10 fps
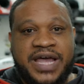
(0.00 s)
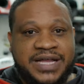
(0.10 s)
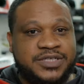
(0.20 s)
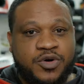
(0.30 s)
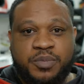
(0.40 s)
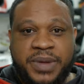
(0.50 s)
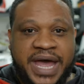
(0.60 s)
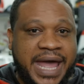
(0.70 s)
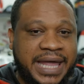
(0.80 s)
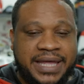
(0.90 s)
I had to go
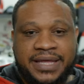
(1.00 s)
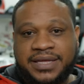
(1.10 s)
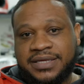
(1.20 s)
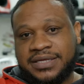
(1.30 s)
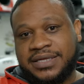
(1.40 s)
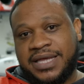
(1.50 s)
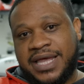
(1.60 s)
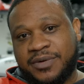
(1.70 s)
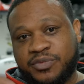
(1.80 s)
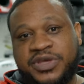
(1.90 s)
back
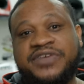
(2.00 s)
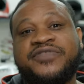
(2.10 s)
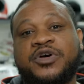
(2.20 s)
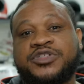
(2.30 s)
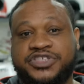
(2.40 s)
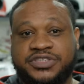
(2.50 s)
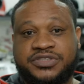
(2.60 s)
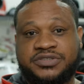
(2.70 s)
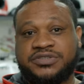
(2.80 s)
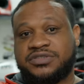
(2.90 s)
and reverse
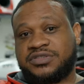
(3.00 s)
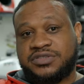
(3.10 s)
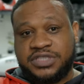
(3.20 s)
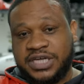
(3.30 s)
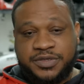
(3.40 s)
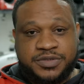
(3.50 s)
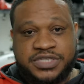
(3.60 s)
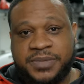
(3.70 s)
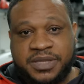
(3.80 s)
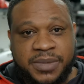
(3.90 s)
and do
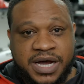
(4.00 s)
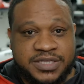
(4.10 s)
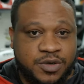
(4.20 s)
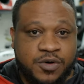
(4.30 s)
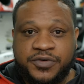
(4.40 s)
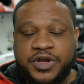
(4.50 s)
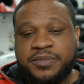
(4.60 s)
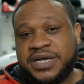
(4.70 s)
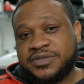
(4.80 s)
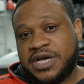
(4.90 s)
some of the mods over in
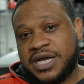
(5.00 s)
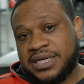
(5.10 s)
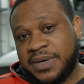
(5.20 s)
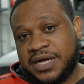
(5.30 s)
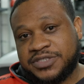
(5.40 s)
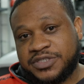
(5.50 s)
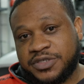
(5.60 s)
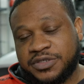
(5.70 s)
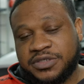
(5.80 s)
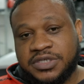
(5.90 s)
my Ducati
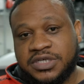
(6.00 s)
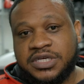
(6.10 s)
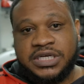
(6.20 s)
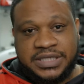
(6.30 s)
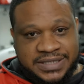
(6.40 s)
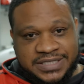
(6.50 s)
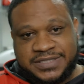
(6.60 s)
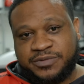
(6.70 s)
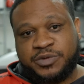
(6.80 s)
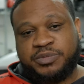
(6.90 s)
Monster,
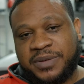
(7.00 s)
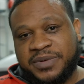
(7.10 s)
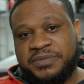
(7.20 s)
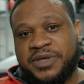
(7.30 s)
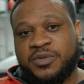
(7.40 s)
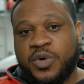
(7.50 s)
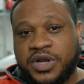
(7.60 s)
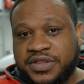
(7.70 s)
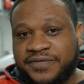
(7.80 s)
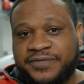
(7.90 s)
this would probably be one
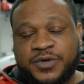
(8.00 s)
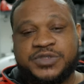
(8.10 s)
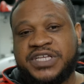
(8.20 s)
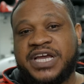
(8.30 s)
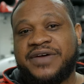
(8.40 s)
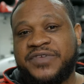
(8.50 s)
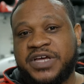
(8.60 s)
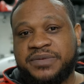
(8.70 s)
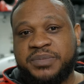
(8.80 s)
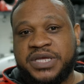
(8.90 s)
of the first thing I've
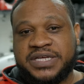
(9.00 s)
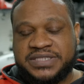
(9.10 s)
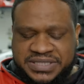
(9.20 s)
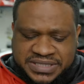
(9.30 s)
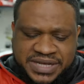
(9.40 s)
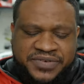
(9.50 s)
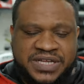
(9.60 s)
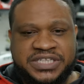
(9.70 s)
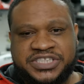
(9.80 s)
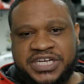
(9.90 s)
done, because this
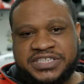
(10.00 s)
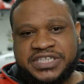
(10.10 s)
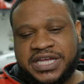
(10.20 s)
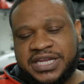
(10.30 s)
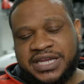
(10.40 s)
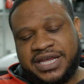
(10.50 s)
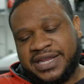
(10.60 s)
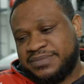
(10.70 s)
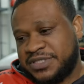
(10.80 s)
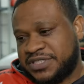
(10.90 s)
definitely changed it. And
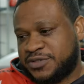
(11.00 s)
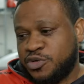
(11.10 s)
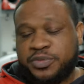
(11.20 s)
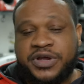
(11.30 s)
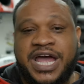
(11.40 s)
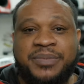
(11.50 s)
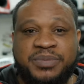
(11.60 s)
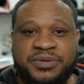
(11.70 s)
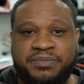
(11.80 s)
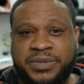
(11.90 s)
I'm just super
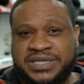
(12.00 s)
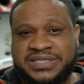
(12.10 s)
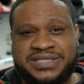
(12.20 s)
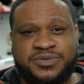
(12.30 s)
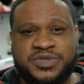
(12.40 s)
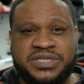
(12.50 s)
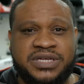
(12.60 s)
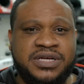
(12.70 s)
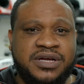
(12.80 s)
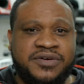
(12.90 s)
happy because this was
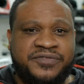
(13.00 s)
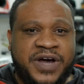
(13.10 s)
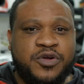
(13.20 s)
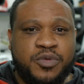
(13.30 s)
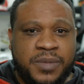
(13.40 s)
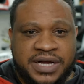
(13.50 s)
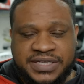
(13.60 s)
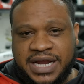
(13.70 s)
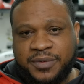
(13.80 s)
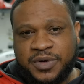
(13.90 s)
the final mod
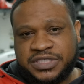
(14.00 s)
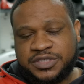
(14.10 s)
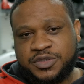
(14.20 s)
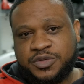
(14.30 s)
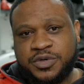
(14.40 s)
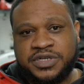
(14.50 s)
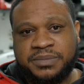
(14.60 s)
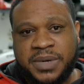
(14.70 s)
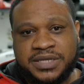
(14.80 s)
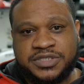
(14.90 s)
that I wanted to do on the
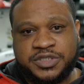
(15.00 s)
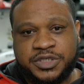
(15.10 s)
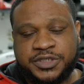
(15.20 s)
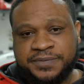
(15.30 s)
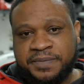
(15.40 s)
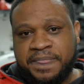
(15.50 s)
Monster.